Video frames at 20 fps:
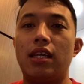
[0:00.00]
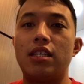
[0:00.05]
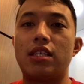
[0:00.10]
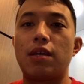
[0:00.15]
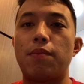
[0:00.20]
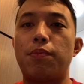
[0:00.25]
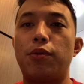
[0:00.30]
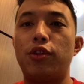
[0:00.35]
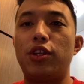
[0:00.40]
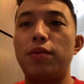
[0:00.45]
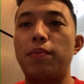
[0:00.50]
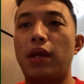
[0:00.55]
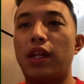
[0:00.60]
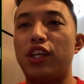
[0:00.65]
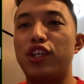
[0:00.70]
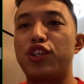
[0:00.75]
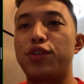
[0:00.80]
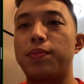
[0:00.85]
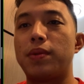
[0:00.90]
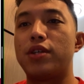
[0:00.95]
It's a Building
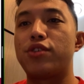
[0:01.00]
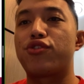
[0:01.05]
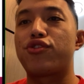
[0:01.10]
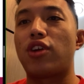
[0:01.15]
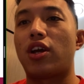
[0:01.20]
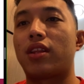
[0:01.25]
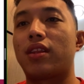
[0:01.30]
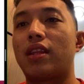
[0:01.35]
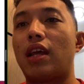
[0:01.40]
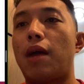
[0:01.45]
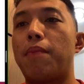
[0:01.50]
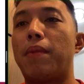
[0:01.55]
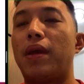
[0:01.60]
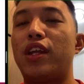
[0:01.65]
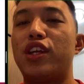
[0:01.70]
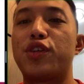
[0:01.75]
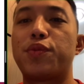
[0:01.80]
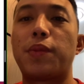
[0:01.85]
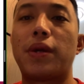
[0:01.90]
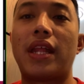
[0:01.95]
Management Strata
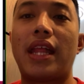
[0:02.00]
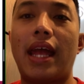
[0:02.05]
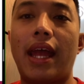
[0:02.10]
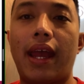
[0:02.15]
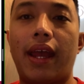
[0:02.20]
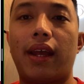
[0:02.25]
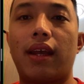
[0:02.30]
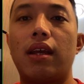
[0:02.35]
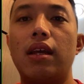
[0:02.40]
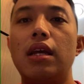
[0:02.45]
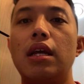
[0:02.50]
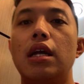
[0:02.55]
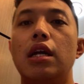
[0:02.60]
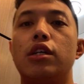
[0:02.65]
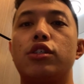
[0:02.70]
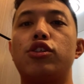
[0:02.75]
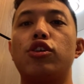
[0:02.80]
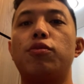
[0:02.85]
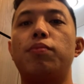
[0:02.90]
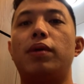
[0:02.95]
Management Act.
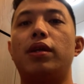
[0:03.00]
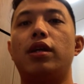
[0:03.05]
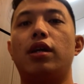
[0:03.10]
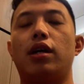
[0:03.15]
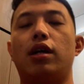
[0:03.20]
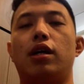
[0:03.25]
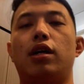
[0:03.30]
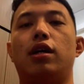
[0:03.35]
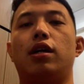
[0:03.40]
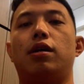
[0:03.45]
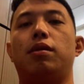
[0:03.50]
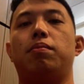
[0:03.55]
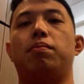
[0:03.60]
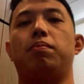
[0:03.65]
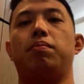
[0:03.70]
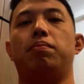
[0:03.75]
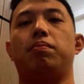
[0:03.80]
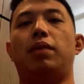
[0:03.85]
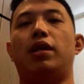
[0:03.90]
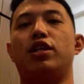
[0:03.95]
So
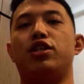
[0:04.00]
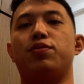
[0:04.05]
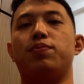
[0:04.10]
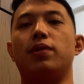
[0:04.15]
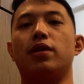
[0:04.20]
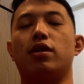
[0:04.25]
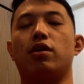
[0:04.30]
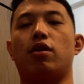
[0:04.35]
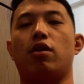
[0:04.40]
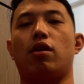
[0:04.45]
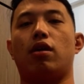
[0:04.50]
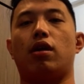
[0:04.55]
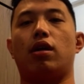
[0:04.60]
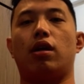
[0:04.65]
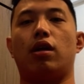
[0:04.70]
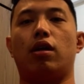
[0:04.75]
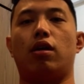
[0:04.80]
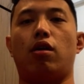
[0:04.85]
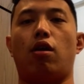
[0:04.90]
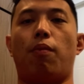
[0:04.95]
management
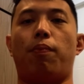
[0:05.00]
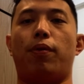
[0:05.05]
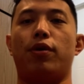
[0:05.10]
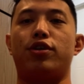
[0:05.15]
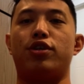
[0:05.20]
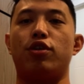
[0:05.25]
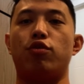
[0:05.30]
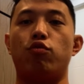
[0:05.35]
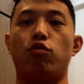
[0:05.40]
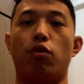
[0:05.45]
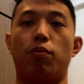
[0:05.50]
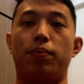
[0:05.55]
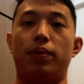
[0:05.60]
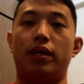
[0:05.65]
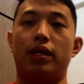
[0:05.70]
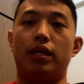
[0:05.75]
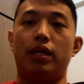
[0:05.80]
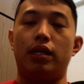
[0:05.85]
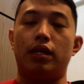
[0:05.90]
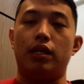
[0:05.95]
corporation will
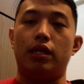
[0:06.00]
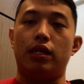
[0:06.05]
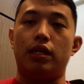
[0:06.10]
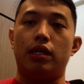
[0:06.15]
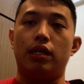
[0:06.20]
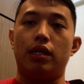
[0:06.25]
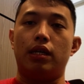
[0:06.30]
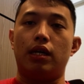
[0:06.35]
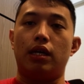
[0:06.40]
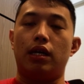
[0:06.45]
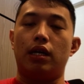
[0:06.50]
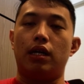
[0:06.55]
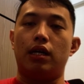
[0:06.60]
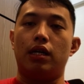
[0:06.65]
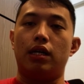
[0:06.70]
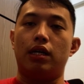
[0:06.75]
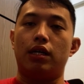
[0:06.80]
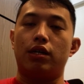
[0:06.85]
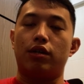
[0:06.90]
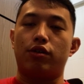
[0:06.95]
be
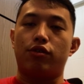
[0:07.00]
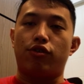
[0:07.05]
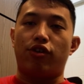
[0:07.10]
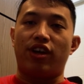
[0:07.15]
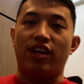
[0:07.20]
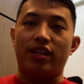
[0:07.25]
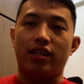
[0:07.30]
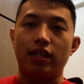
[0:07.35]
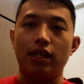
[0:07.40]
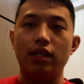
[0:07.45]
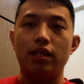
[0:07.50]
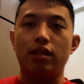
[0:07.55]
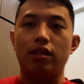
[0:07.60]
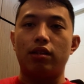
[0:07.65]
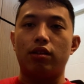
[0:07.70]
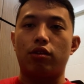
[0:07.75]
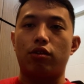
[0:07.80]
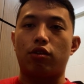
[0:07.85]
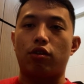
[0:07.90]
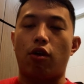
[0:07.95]
created
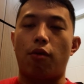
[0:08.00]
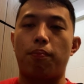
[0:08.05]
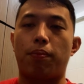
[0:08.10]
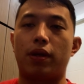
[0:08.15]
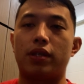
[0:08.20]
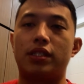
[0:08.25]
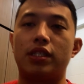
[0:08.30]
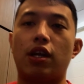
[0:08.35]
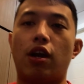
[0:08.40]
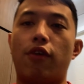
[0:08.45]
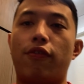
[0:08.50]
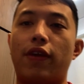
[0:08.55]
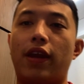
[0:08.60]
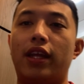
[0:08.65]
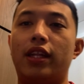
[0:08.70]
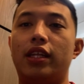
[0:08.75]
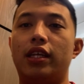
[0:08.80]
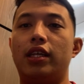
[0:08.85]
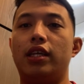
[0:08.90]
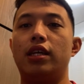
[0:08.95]
comprising of
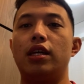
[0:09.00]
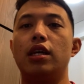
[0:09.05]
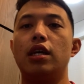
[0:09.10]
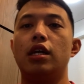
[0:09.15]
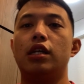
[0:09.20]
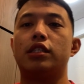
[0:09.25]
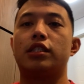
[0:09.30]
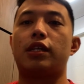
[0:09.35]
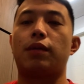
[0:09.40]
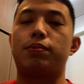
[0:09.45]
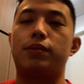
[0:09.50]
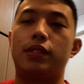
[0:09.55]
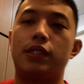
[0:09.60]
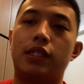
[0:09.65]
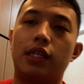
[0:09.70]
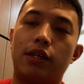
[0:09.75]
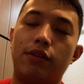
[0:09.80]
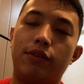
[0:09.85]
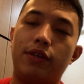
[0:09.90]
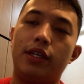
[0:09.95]
any
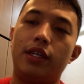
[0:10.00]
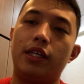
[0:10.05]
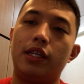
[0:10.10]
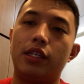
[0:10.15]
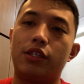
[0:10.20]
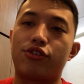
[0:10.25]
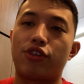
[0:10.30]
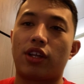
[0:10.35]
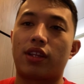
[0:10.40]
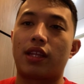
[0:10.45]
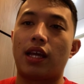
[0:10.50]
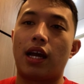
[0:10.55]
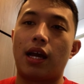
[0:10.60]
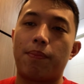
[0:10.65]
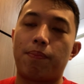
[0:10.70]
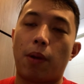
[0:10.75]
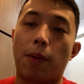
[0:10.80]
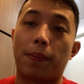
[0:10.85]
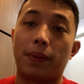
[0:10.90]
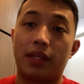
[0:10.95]
subsidiary
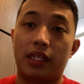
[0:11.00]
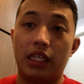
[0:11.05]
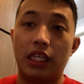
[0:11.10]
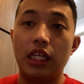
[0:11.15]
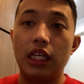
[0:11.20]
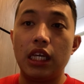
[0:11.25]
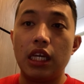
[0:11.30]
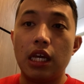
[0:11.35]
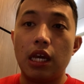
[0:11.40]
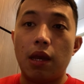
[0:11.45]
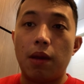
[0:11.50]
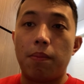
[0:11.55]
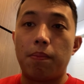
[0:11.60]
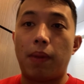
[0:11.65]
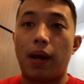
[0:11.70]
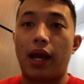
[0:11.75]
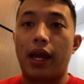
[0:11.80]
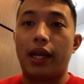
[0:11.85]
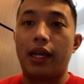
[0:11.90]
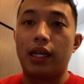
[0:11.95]
strata property
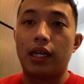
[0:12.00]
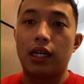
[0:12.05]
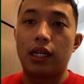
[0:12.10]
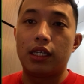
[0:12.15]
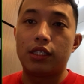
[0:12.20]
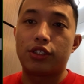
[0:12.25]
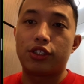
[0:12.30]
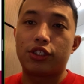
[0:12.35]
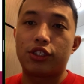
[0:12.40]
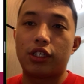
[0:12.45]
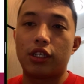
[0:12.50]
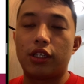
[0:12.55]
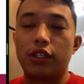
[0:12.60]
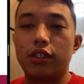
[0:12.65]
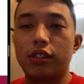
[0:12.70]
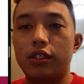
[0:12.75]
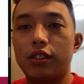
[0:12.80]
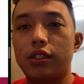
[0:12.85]
by so